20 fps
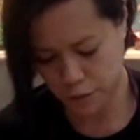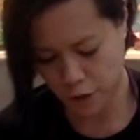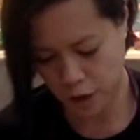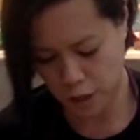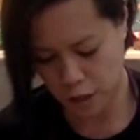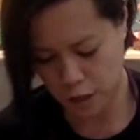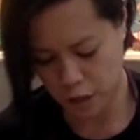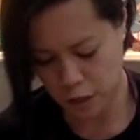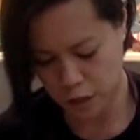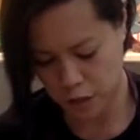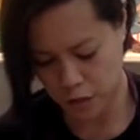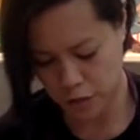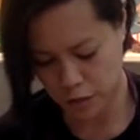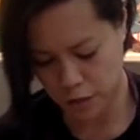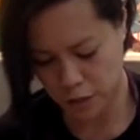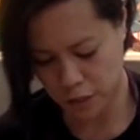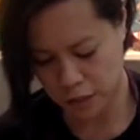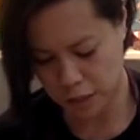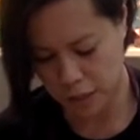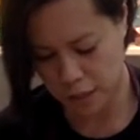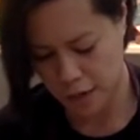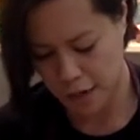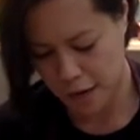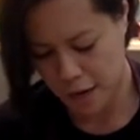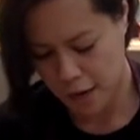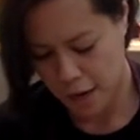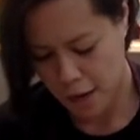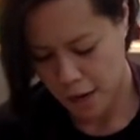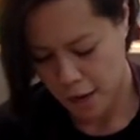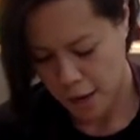fresh green.
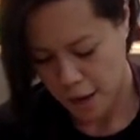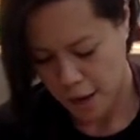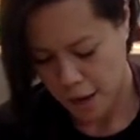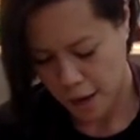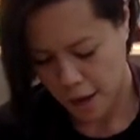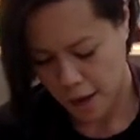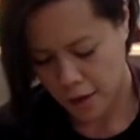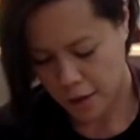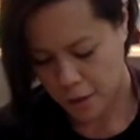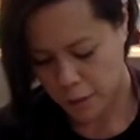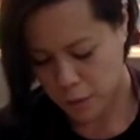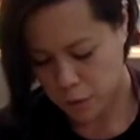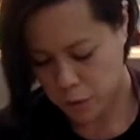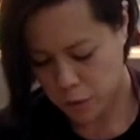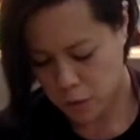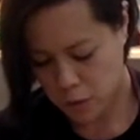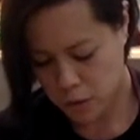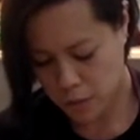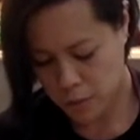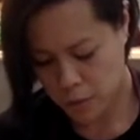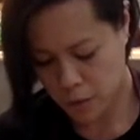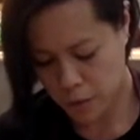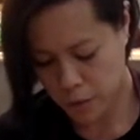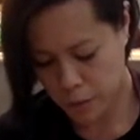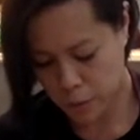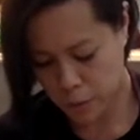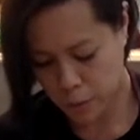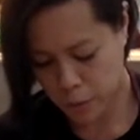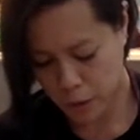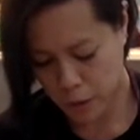And I'm using my
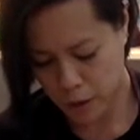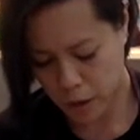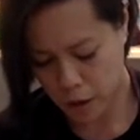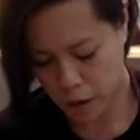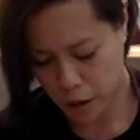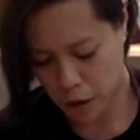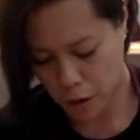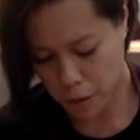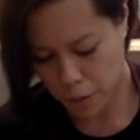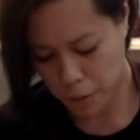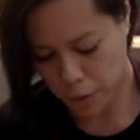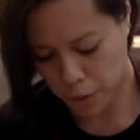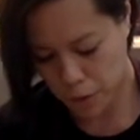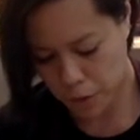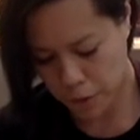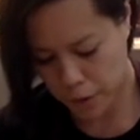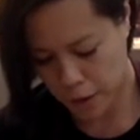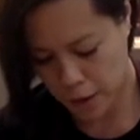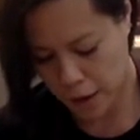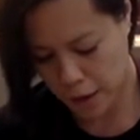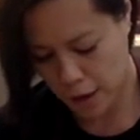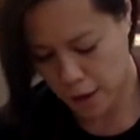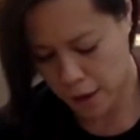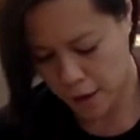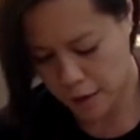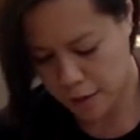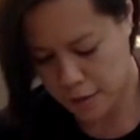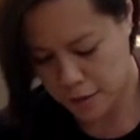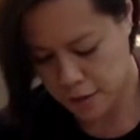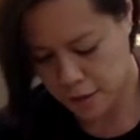blueberry compote
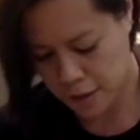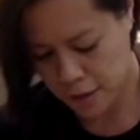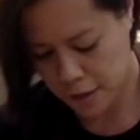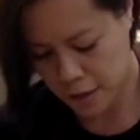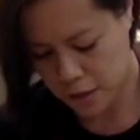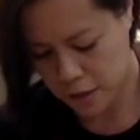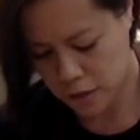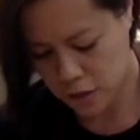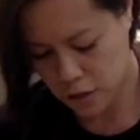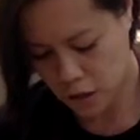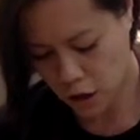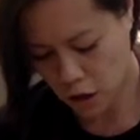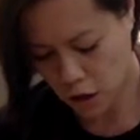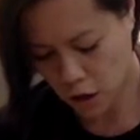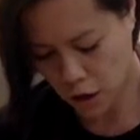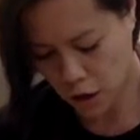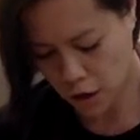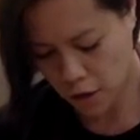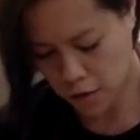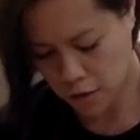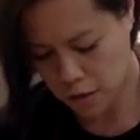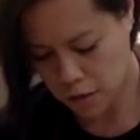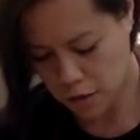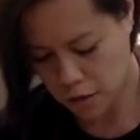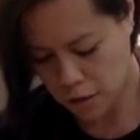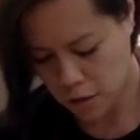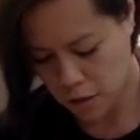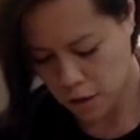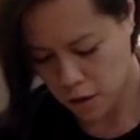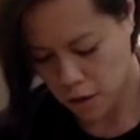as a
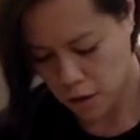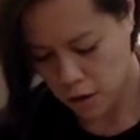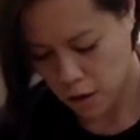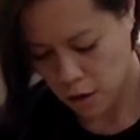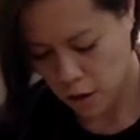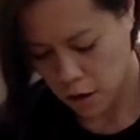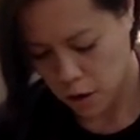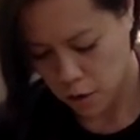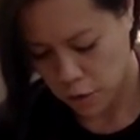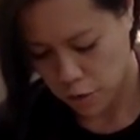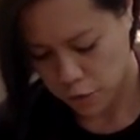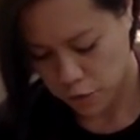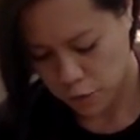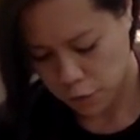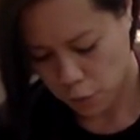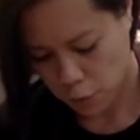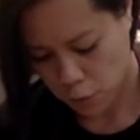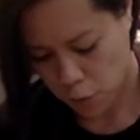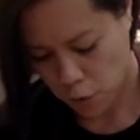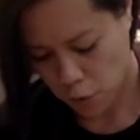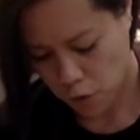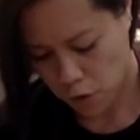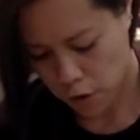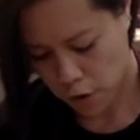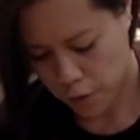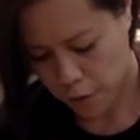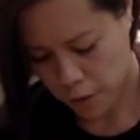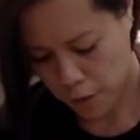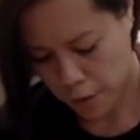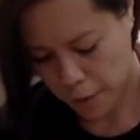sauce
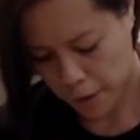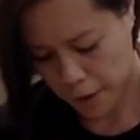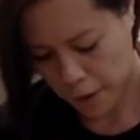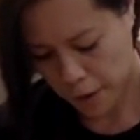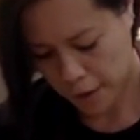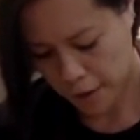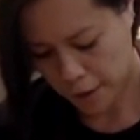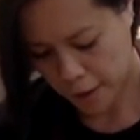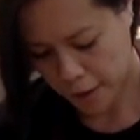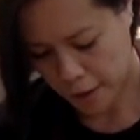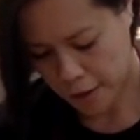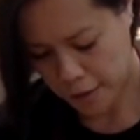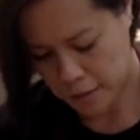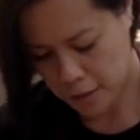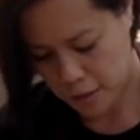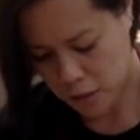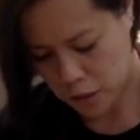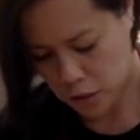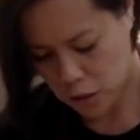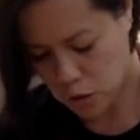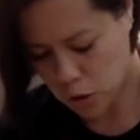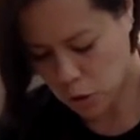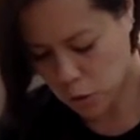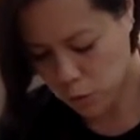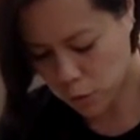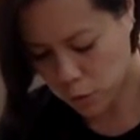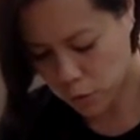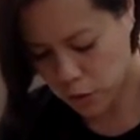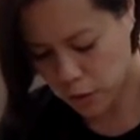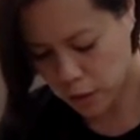for my pancakes, and you
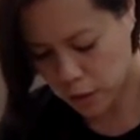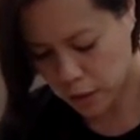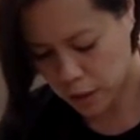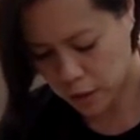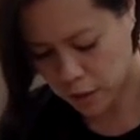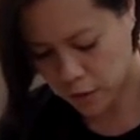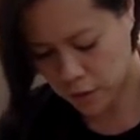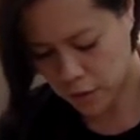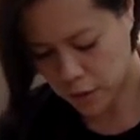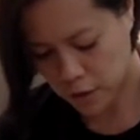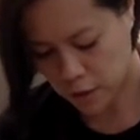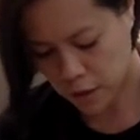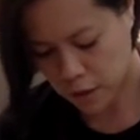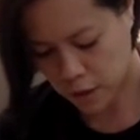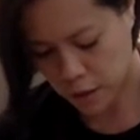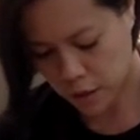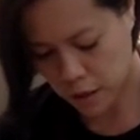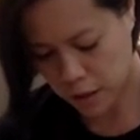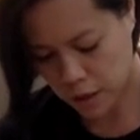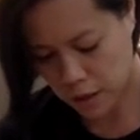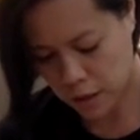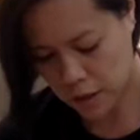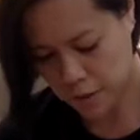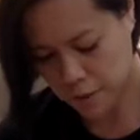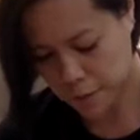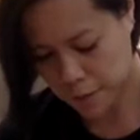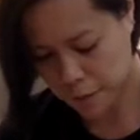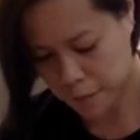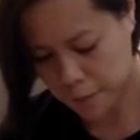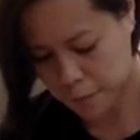don't really even need
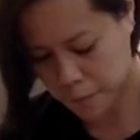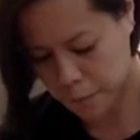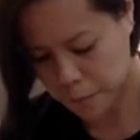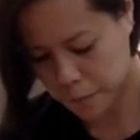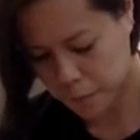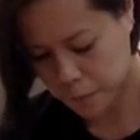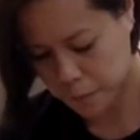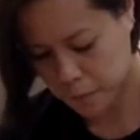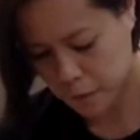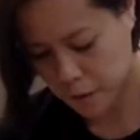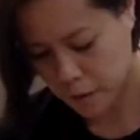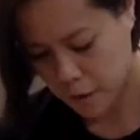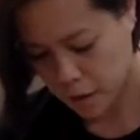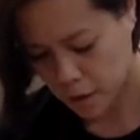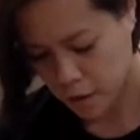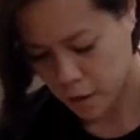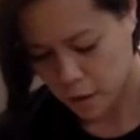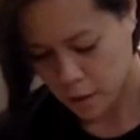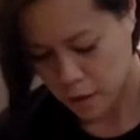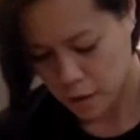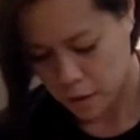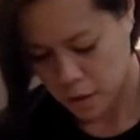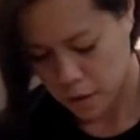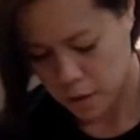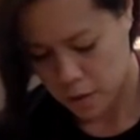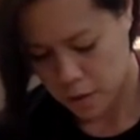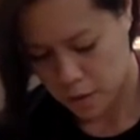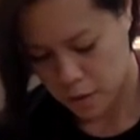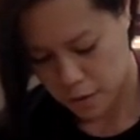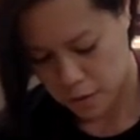
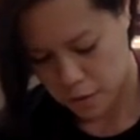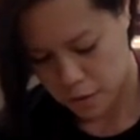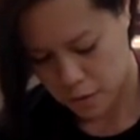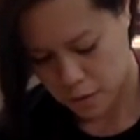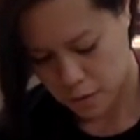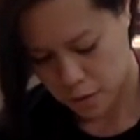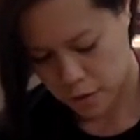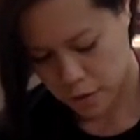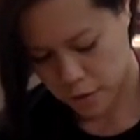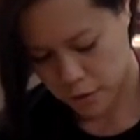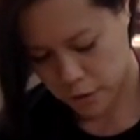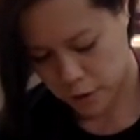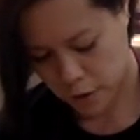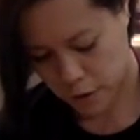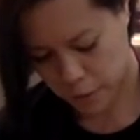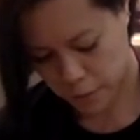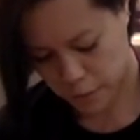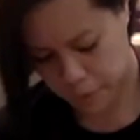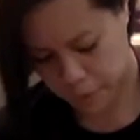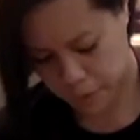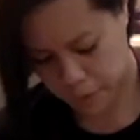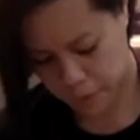syrup.